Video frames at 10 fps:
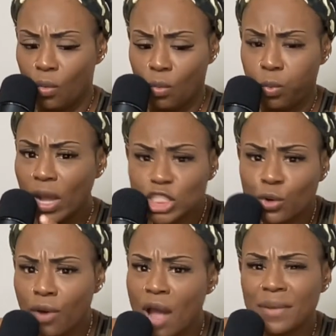
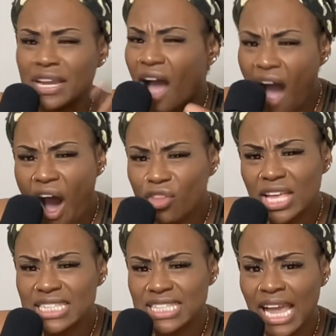witchcraft and all
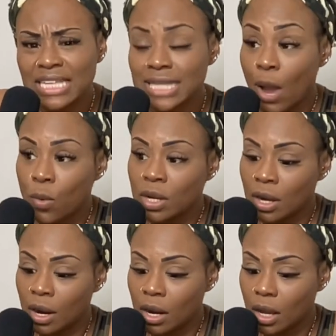these things that
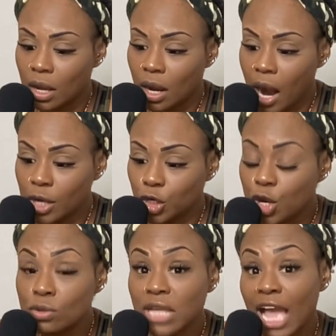were
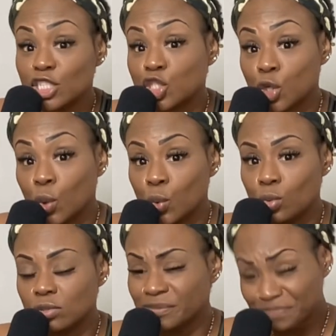used as
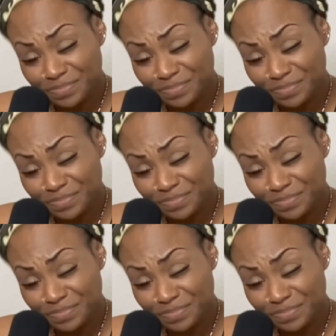tools.